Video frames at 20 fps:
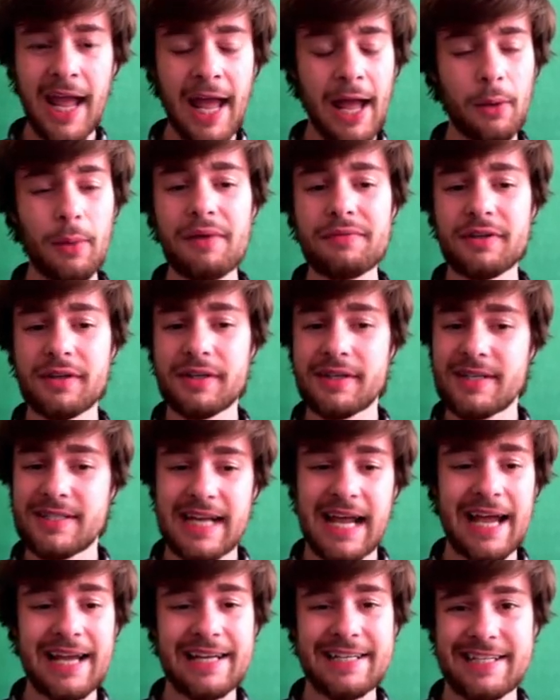However, it
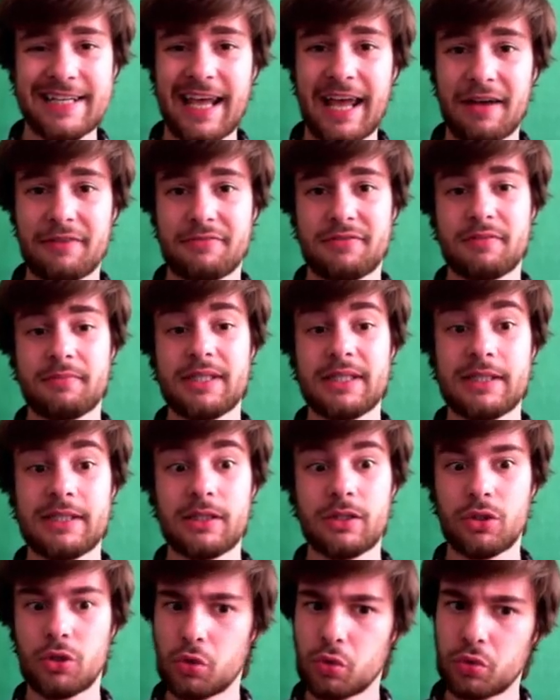doesn't actually have to
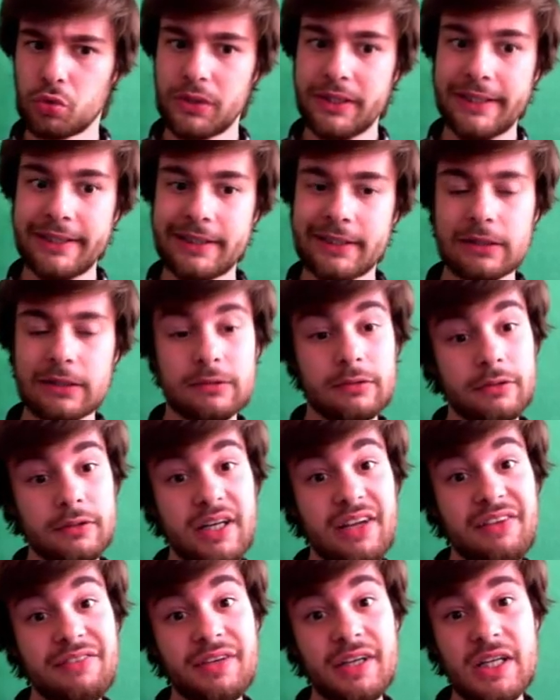be green or
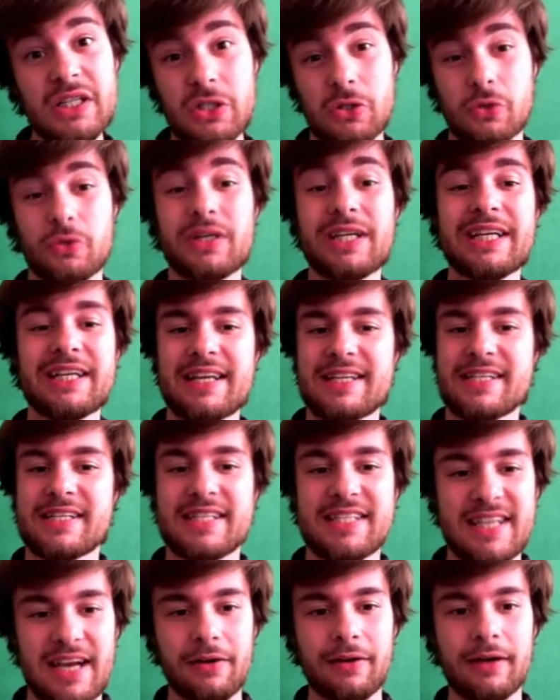even a screen
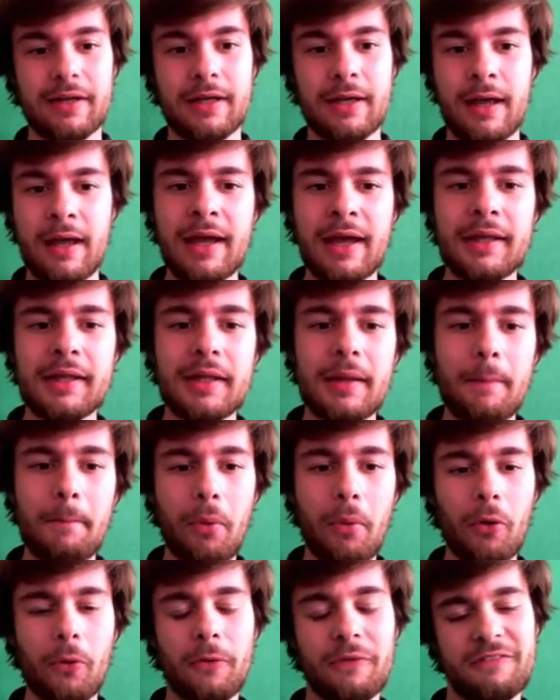necessarily. The
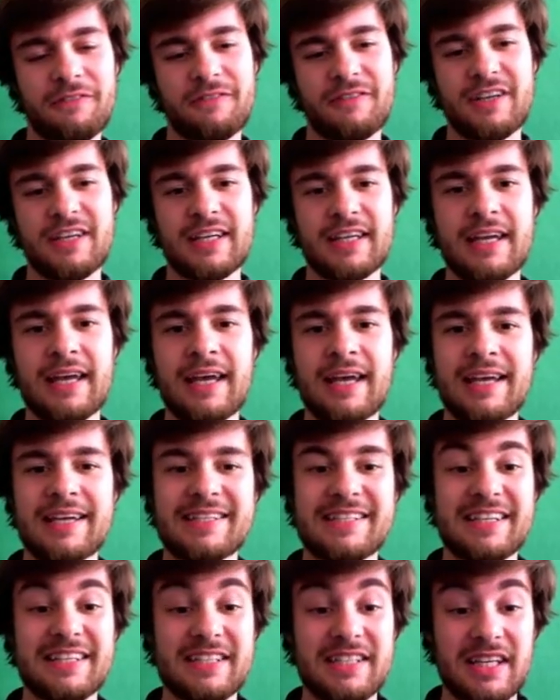important thing
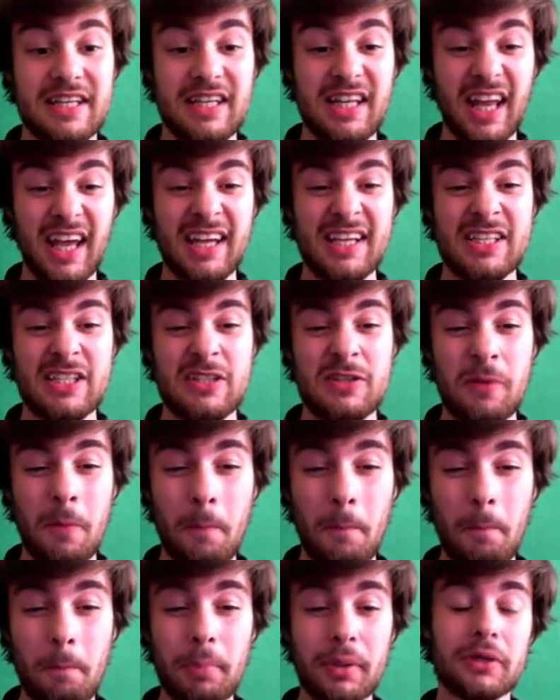is that it's a nice,
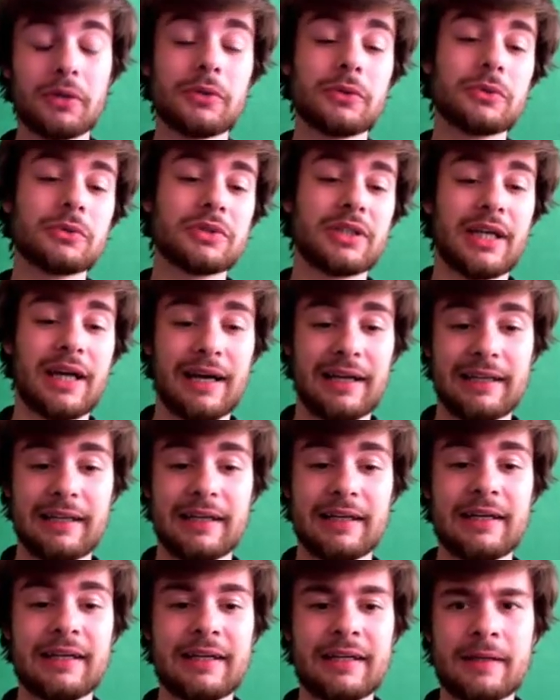bold
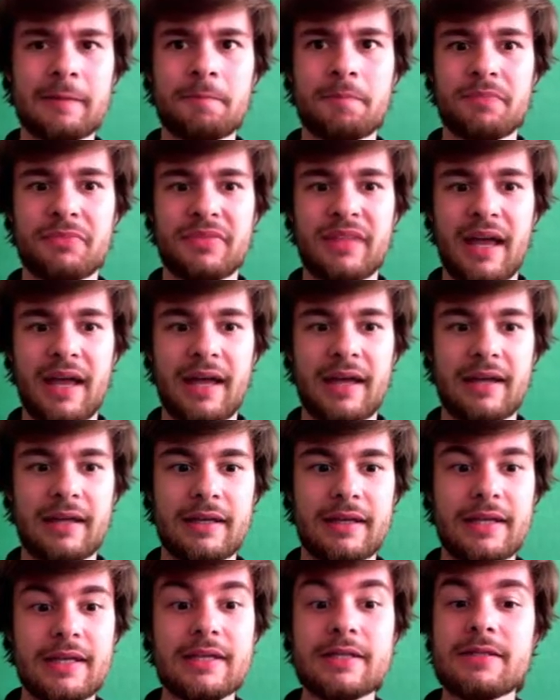color that
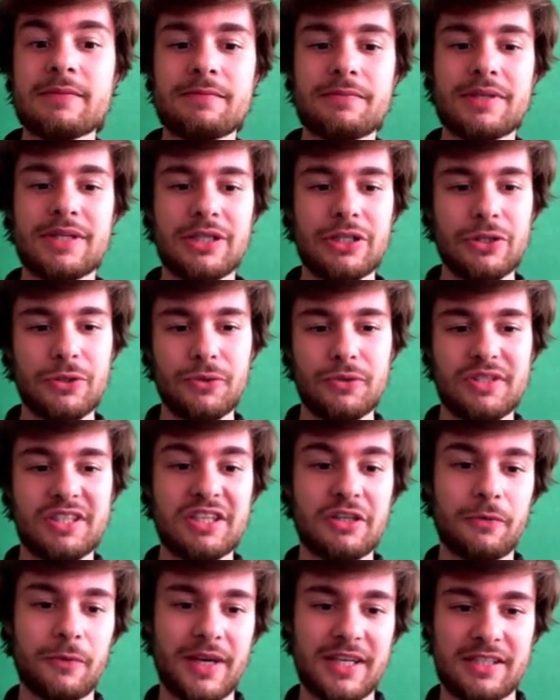isn't being used
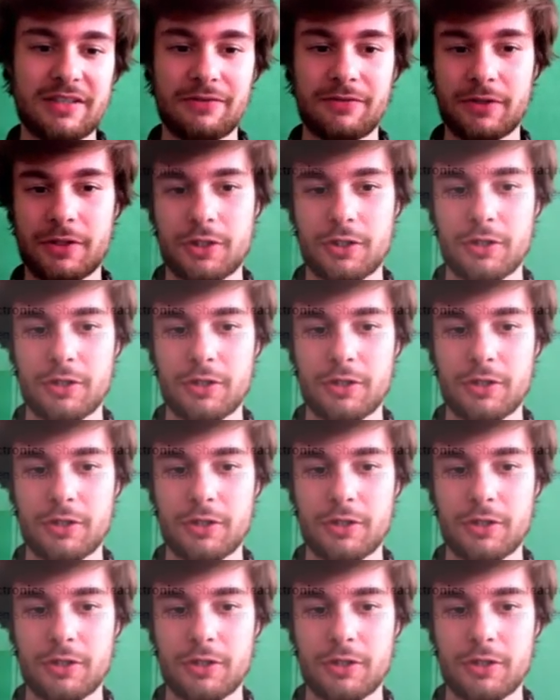in the rest of the